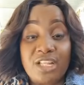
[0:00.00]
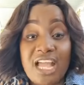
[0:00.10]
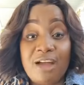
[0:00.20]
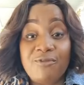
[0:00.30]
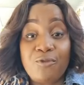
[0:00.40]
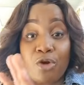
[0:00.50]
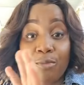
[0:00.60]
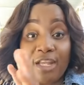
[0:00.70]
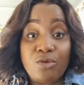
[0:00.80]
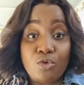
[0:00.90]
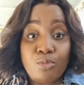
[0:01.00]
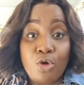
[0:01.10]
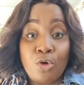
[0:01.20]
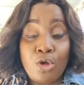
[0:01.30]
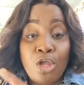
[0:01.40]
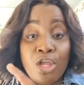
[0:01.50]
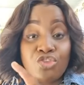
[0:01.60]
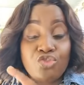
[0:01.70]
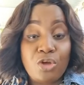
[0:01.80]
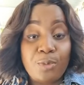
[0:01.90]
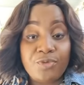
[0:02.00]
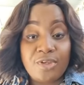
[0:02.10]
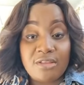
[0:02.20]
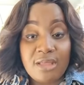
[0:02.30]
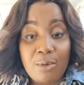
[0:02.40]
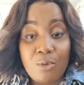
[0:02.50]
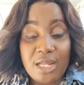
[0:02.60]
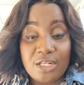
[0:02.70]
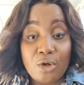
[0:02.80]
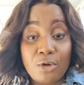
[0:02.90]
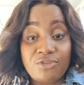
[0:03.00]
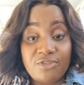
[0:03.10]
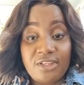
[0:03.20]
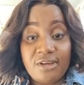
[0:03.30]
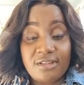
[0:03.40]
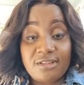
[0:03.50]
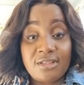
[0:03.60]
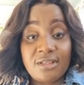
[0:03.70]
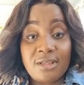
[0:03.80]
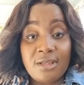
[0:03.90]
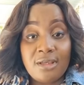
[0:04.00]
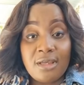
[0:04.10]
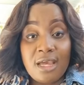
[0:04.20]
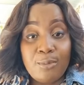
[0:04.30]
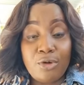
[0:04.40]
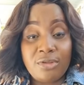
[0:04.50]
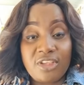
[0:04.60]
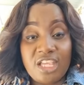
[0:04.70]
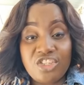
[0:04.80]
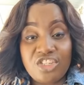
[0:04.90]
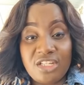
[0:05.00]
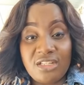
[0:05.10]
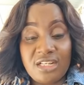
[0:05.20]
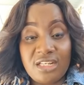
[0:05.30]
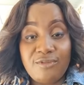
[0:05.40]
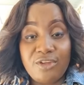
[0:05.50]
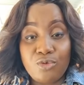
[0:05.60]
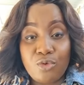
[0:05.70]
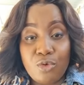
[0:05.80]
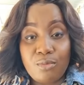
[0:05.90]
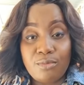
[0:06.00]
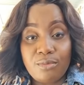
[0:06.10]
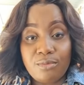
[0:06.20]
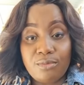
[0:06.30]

till you have four bedroom now, three upstairs and one downstairs. Plus kitchen, living room